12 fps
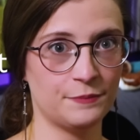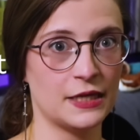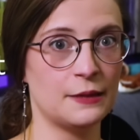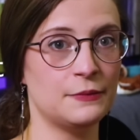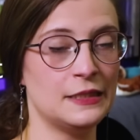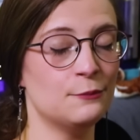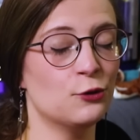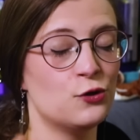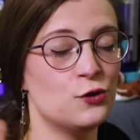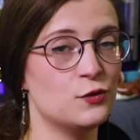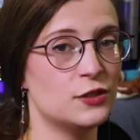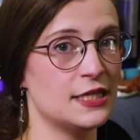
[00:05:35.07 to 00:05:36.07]
People
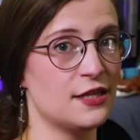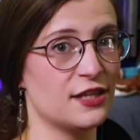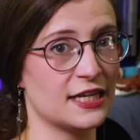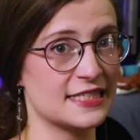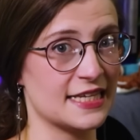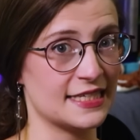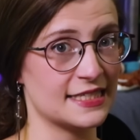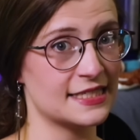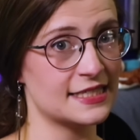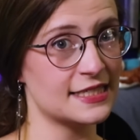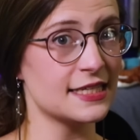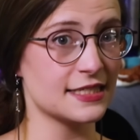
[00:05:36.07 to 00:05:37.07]
who see things as
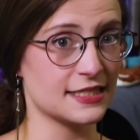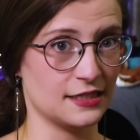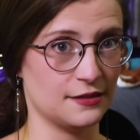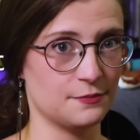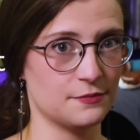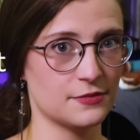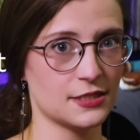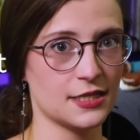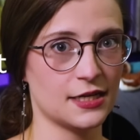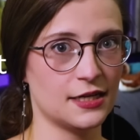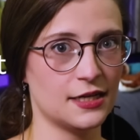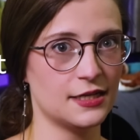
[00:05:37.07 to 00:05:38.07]
systems
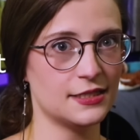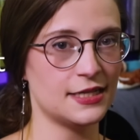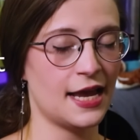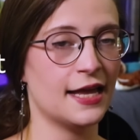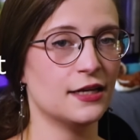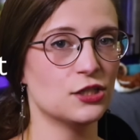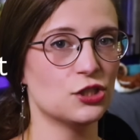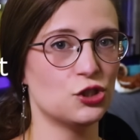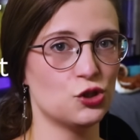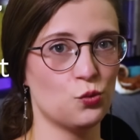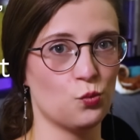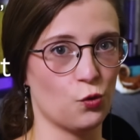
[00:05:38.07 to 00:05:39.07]
tend
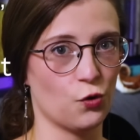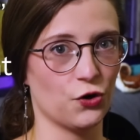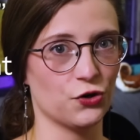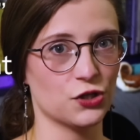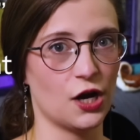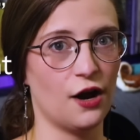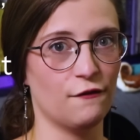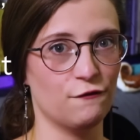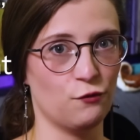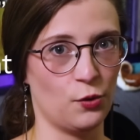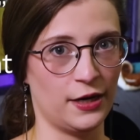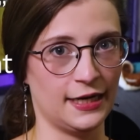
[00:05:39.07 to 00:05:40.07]
toward
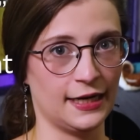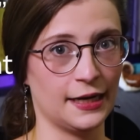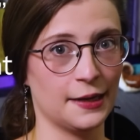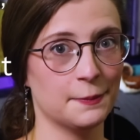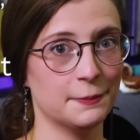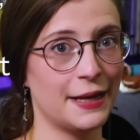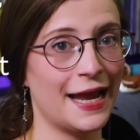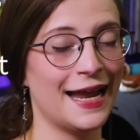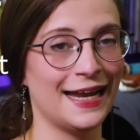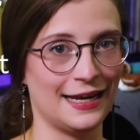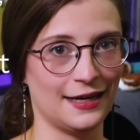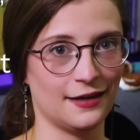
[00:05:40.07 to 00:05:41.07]
avoiding
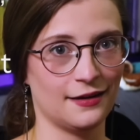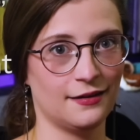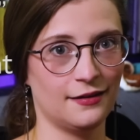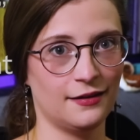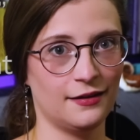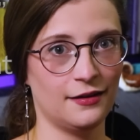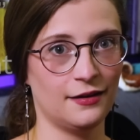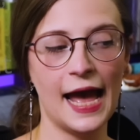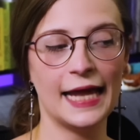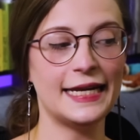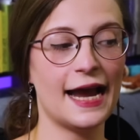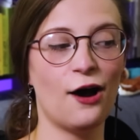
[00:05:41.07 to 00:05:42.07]
pain.
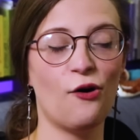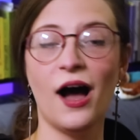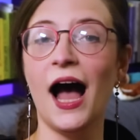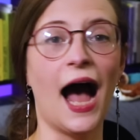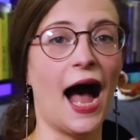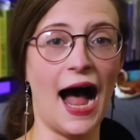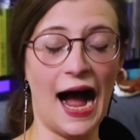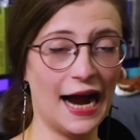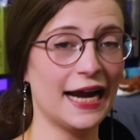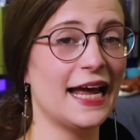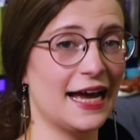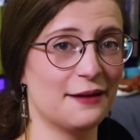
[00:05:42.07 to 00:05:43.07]
Now,
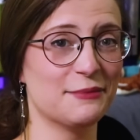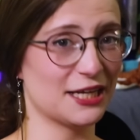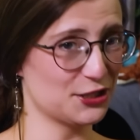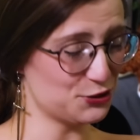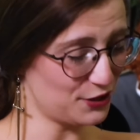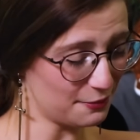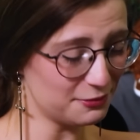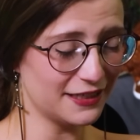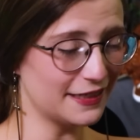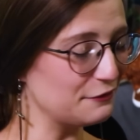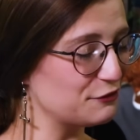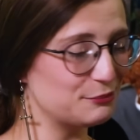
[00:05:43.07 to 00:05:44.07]
I am
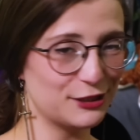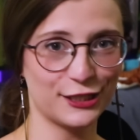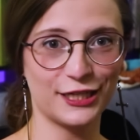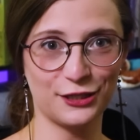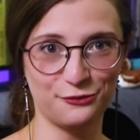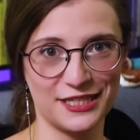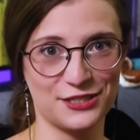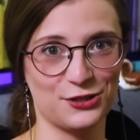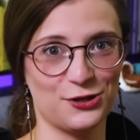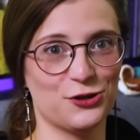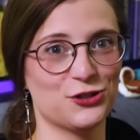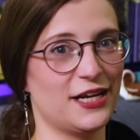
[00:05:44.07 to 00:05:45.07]
extrapolating from marketing
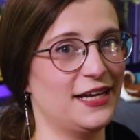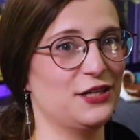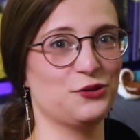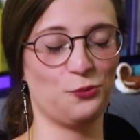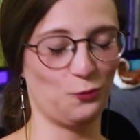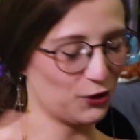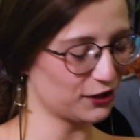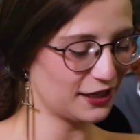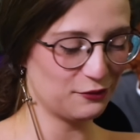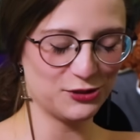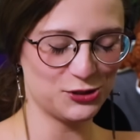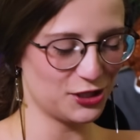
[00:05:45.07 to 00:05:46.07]
research and
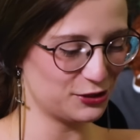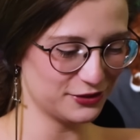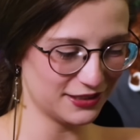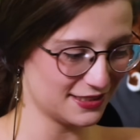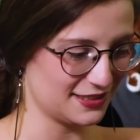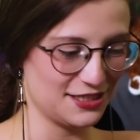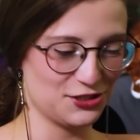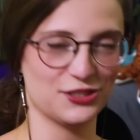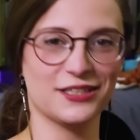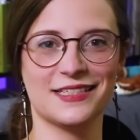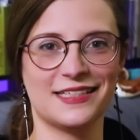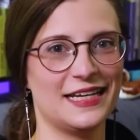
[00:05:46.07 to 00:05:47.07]
working with
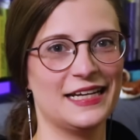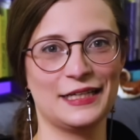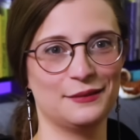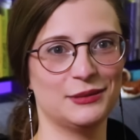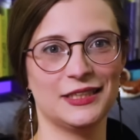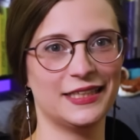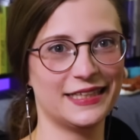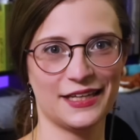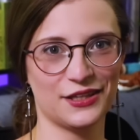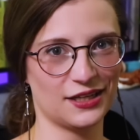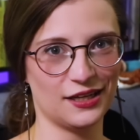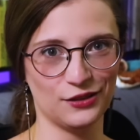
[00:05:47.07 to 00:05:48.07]
generalizations and applying
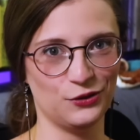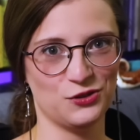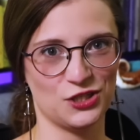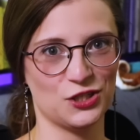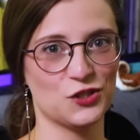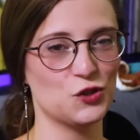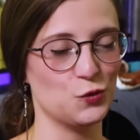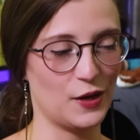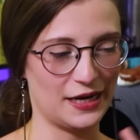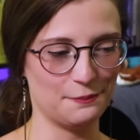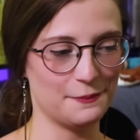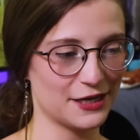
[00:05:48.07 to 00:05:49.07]
the conclusions to
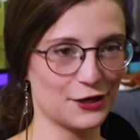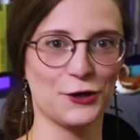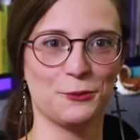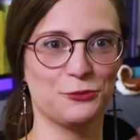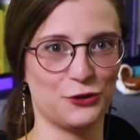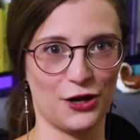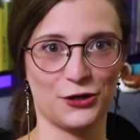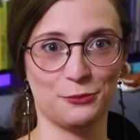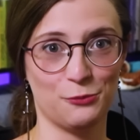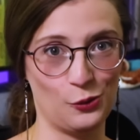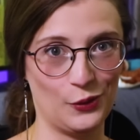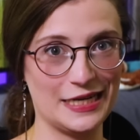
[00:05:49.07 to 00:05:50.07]
a bigger, broader
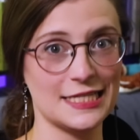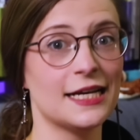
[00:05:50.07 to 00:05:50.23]
point.